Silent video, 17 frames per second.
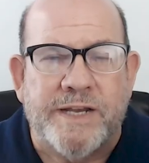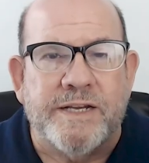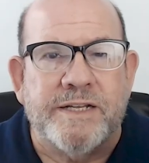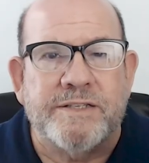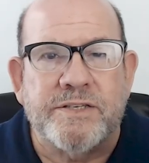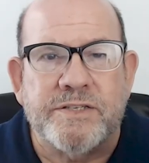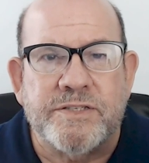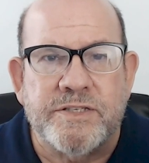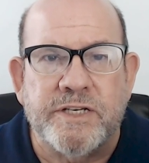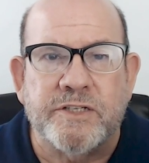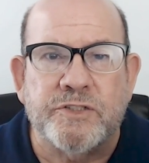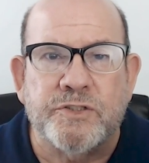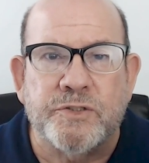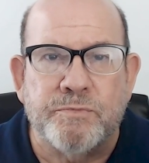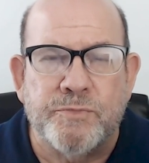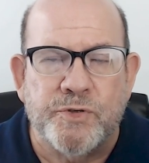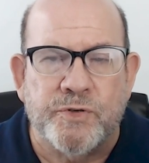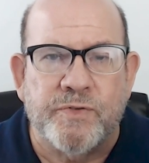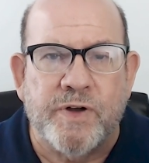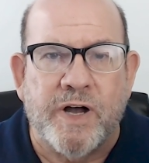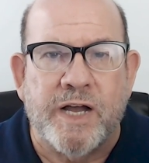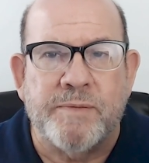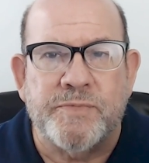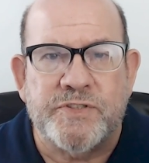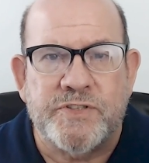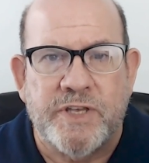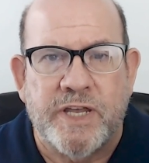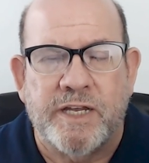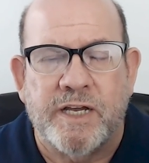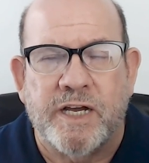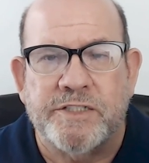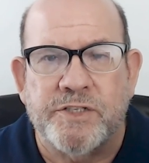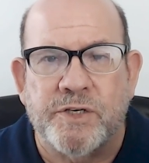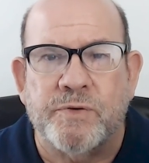Right. It's a cynical move. I'm
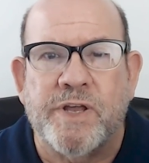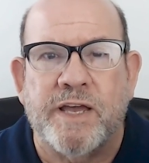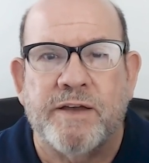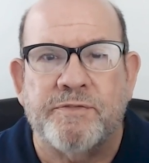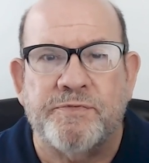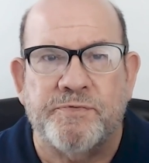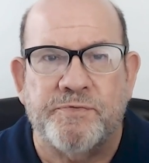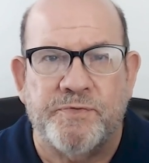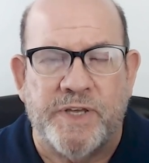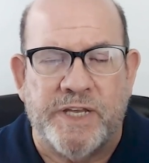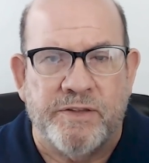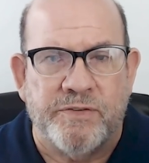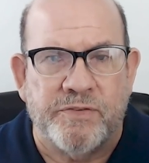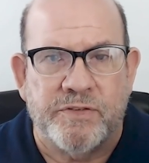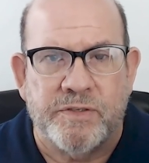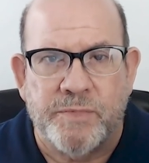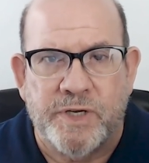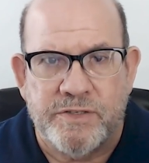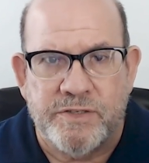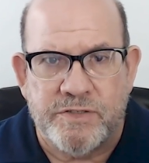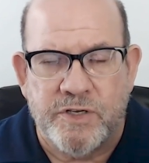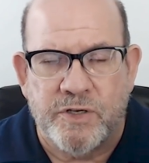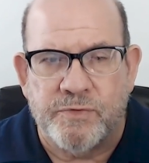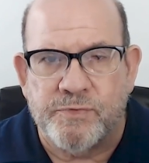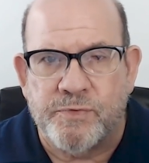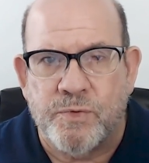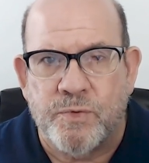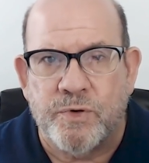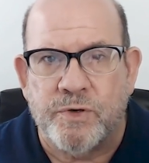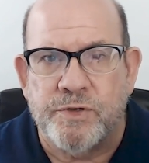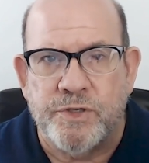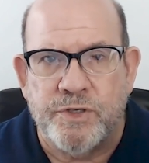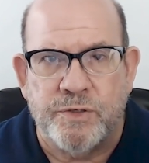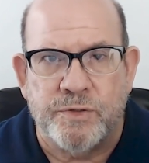saying I don't have faith in myself
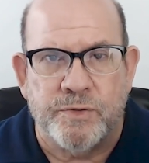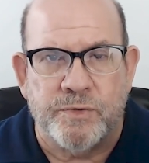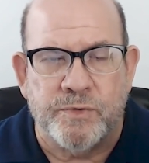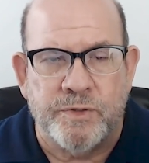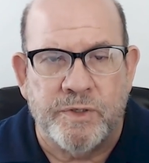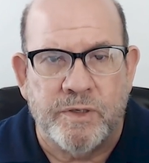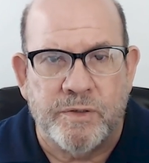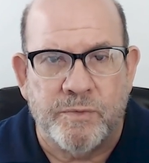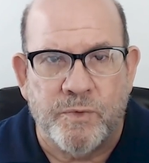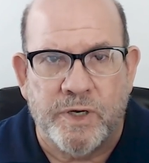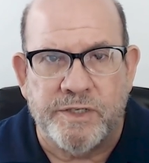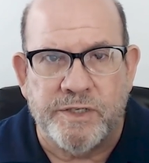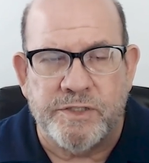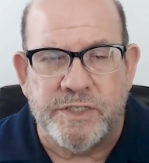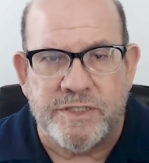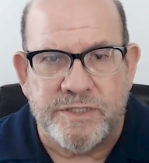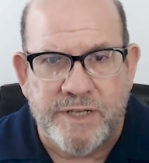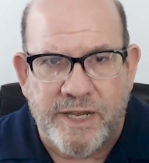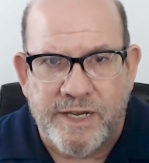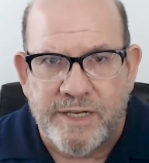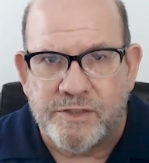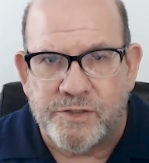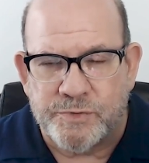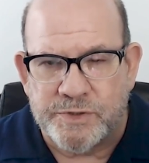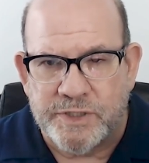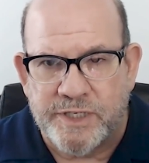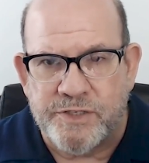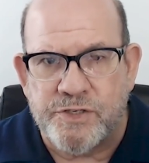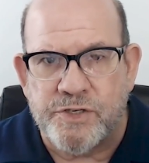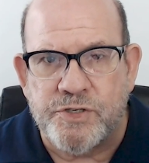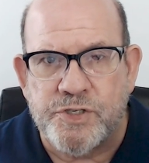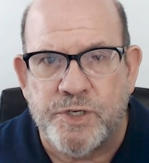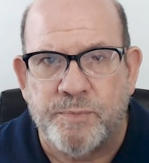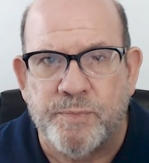or you wanting to stay in the
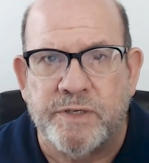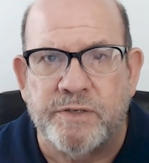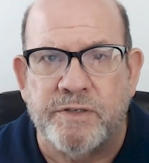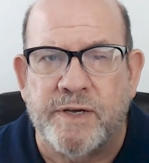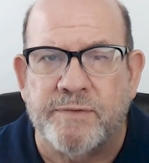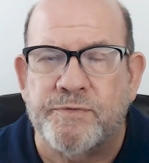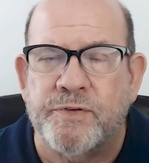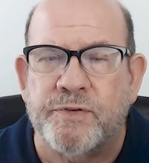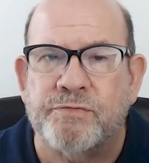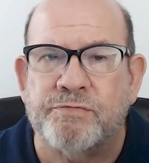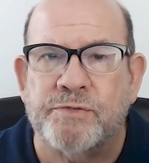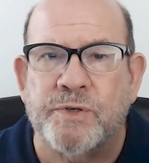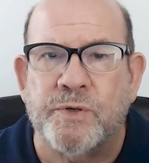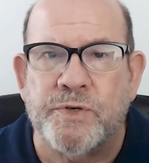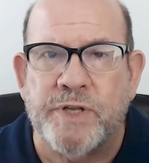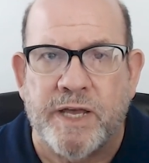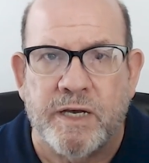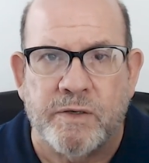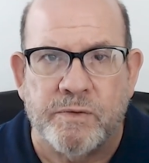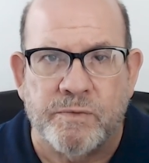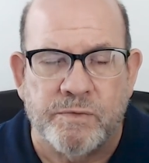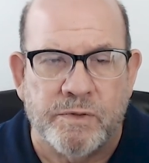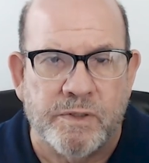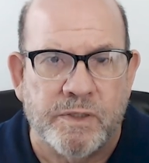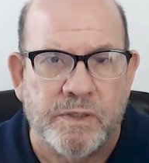relationship enough to throw down.